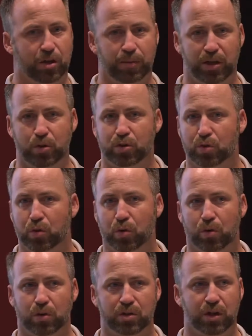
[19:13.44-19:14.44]
could be new
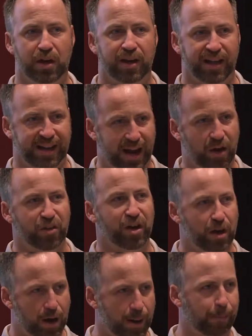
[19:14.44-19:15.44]
schools, like how they're
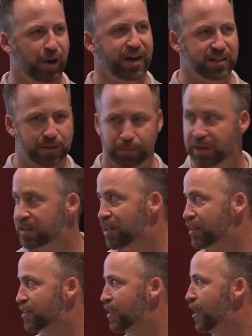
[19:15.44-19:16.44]
going to operate as a
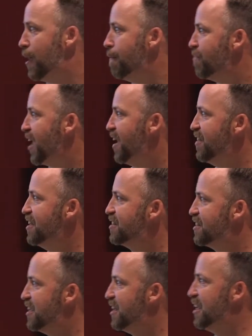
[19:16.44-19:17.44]
business. And then
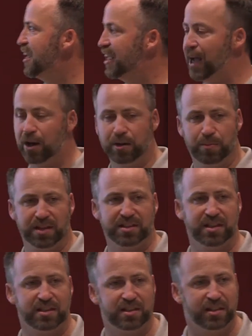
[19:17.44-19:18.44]
city and county
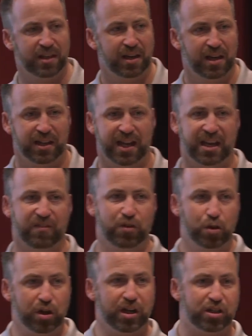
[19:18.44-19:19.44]
business. Like, if
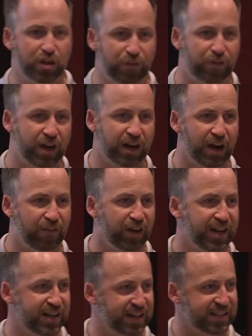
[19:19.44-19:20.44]
you look at your front
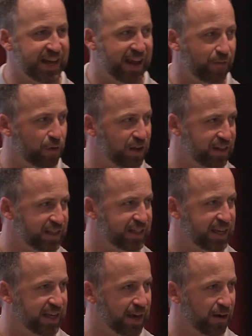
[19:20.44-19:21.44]
cover and it doesn't have one of
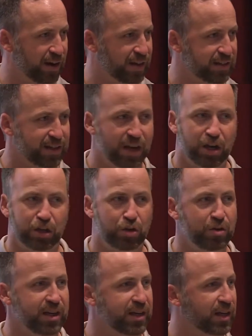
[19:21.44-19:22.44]
these key areas,
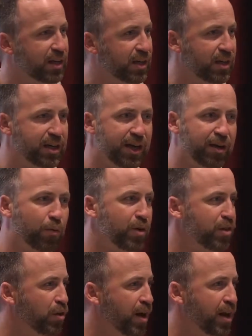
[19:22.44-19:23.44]
you need to get
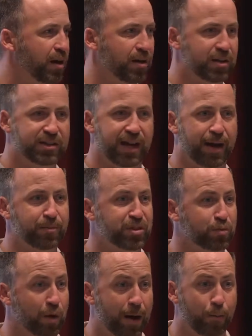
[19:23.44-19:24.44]
with your editor and say,
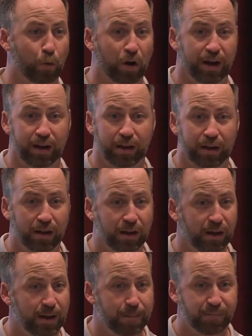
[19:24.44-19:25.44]
I'm worried.
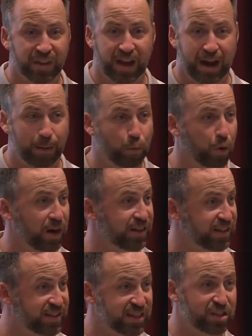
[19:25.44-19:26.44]
I'm
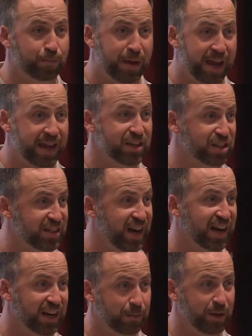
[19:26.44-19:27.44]
worried that this page is
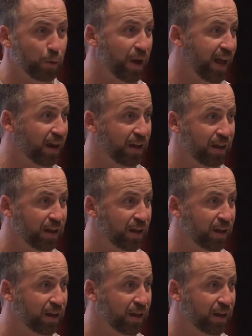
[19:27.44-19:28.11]
not going to be read.